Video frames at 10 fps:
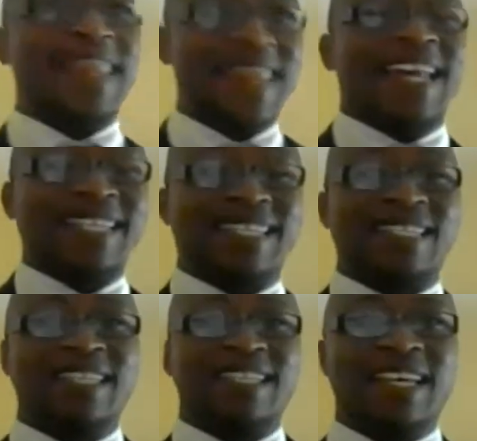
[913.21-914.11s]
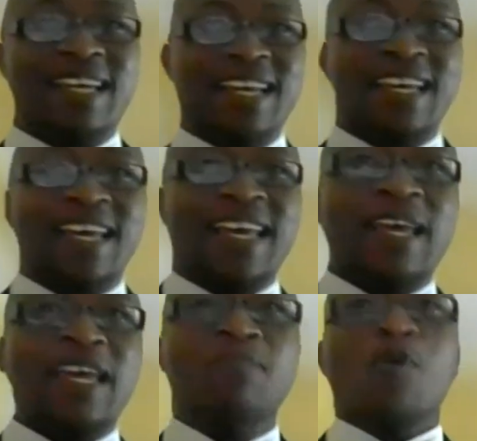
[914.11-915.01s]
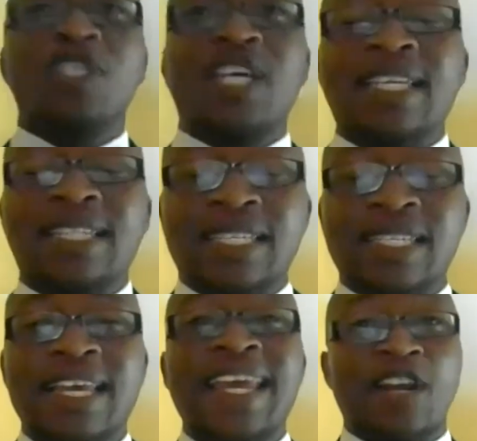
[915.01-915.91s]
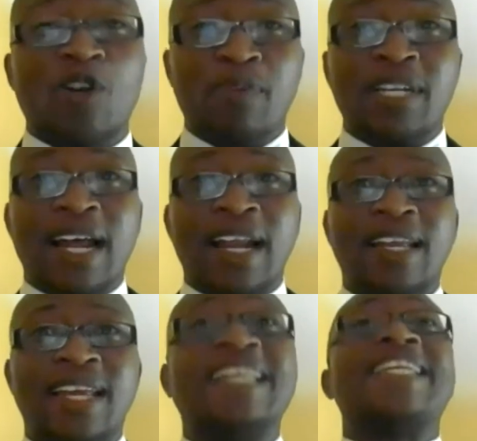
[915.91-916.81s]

that in most cases cannot be done in